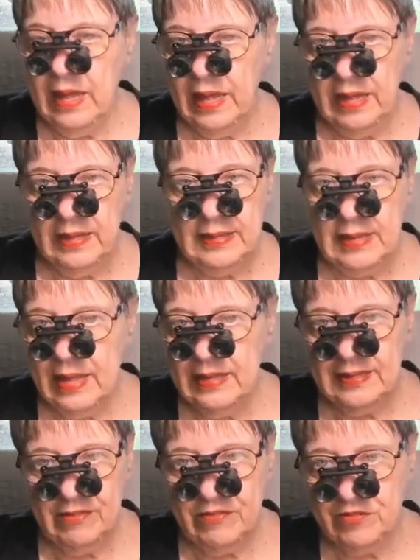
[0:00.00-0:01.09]
And
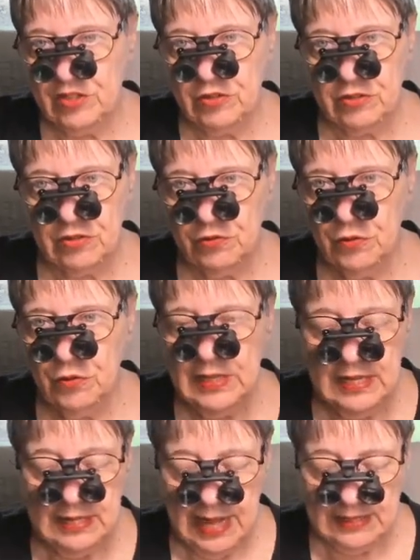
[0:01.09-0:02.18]

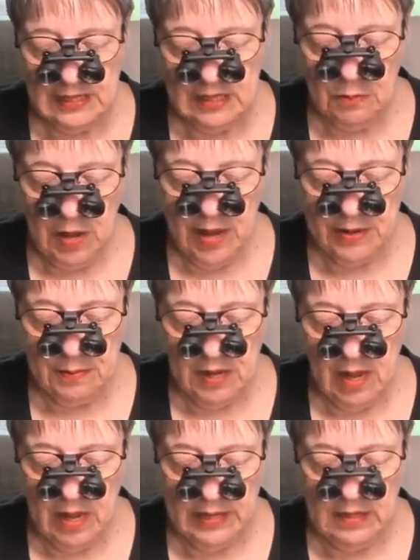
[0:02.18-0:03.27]
truly, that's the bottom
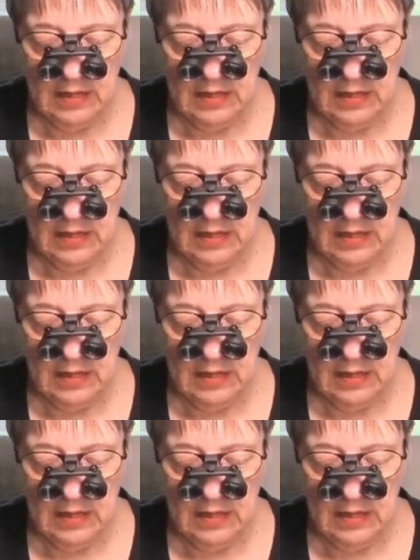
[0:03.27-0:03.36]
line.